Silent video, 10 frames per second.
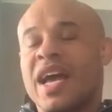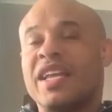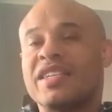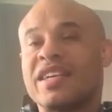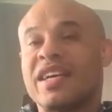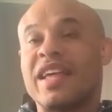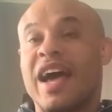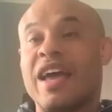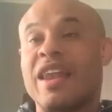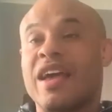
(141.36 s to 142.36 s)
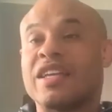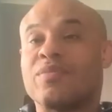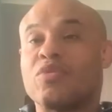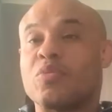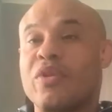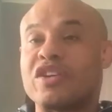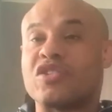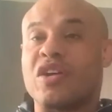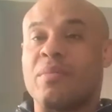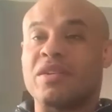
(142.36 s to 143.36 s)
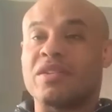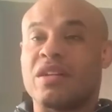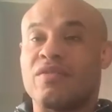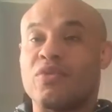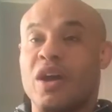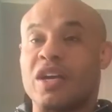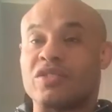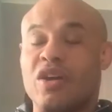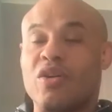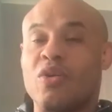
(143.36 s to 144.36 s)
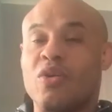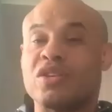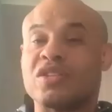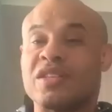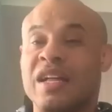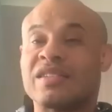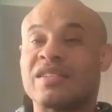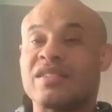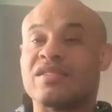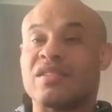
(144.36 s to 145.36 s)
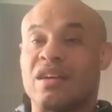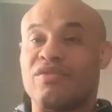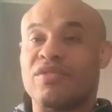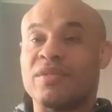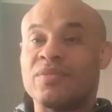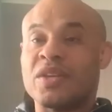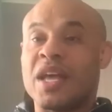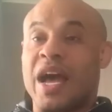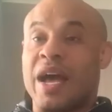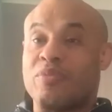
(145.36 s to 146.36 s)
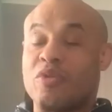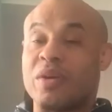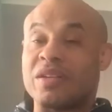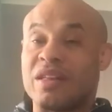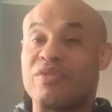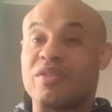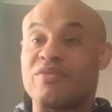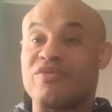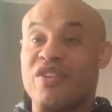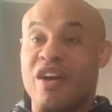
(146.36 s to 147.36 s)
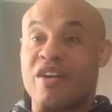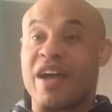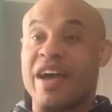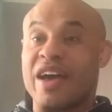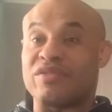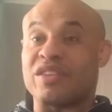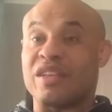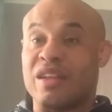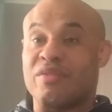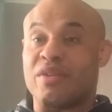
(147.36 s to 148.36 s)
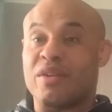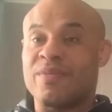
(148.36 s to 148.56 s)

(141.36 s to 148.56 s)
And he said, I like to put pressure on myself. When I talk all this nonsense stuff, I put myself in I have to deliver.